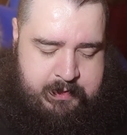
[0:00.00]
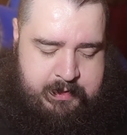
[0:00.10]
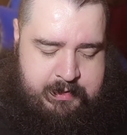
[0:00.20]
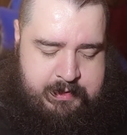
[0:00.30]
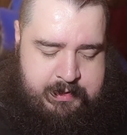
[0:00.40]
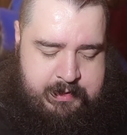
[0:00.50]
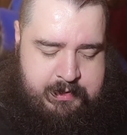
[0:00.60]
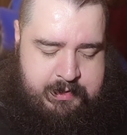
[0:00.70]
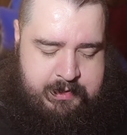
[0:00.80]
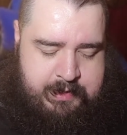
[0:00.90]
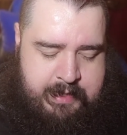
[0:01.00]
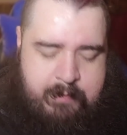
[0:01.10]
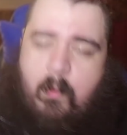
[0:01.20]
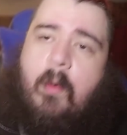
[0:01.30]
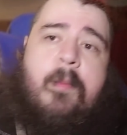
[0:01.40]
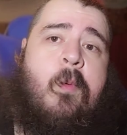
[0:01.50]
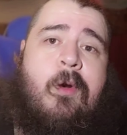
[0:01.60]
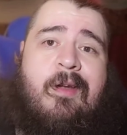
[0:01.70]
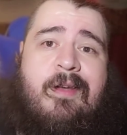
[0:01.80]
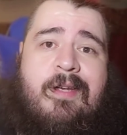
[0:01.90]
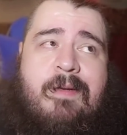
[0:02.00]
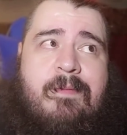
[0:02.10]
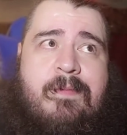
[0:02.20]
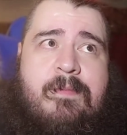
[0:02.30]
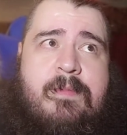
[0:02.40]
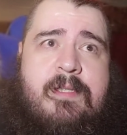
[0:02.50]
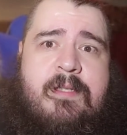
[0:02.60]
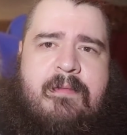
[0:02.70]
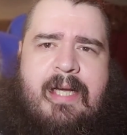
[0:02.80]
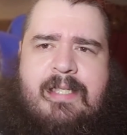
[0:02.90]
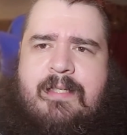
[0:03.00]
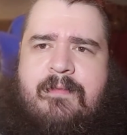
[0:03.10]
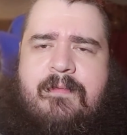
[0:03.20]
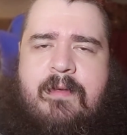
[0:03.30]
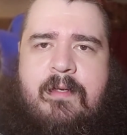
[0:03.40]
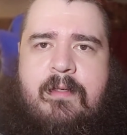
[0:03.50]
it's just getting more and more divisive.